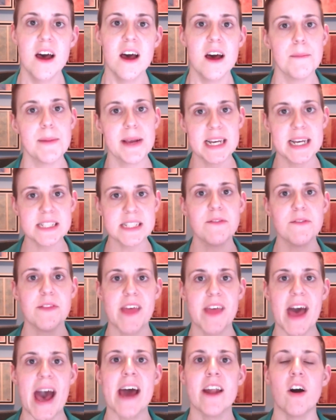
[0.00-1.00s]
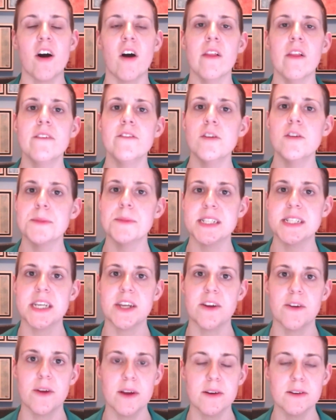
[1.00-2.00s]
Because of that, all of your
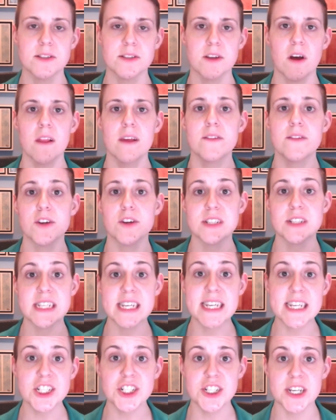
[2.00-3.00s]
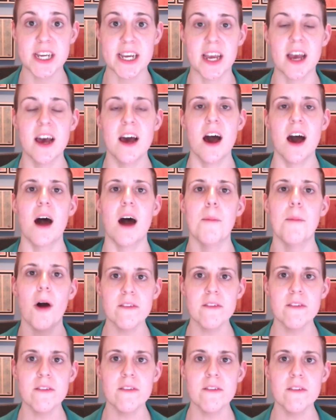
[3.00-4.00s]
materials, all of your teaching,
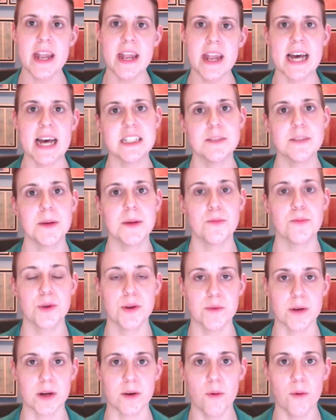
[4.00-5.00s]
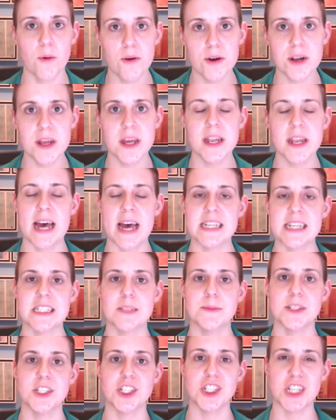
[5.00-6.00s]
all of that has to be pre-recorded, it has to
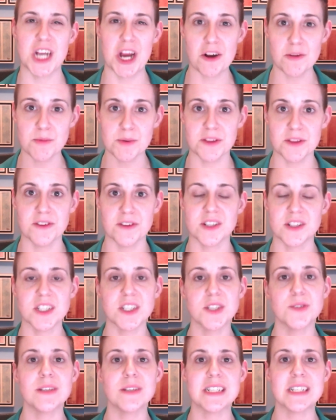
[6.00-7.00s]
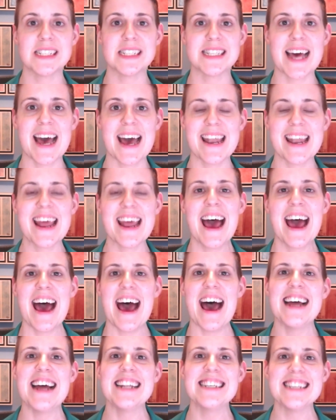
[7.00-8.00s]
be shared with your students then,
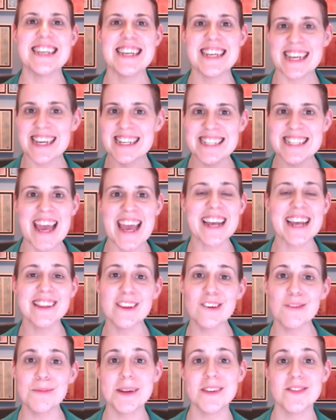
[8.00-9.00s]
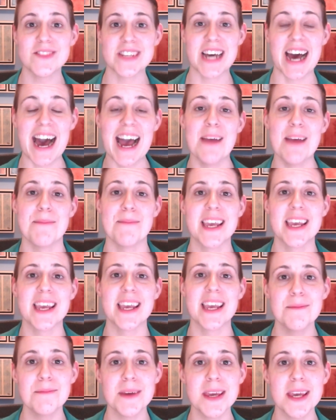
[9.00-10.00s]
and it can take a little bit of time. They
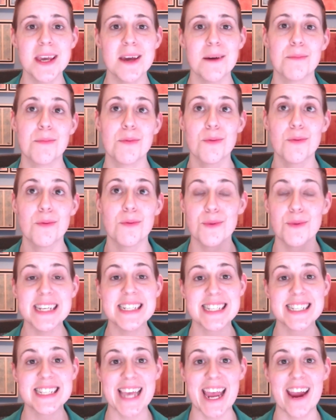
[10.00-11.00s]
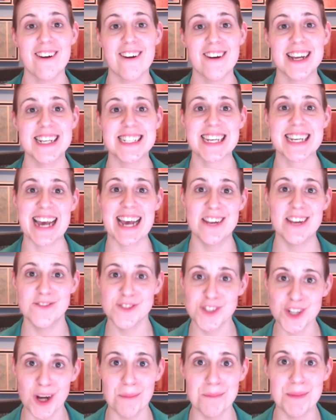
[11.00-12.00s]
can be pretty scary to kind of
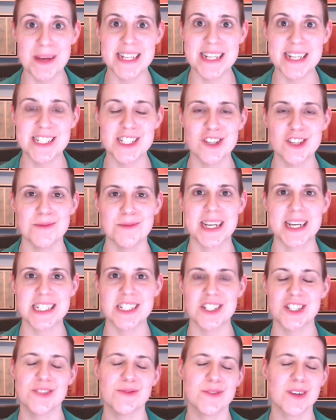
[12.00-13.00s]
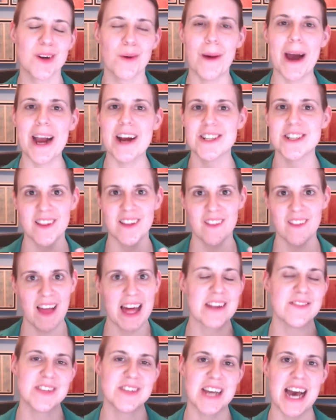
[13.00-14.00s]
jump into because it just requires a lot
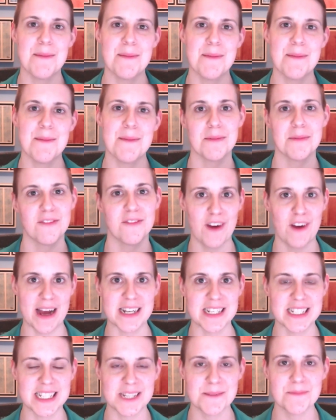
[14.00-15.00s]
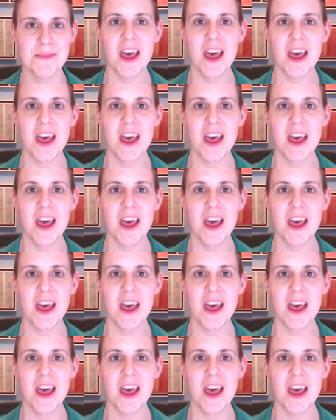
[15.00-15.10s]
of time up front.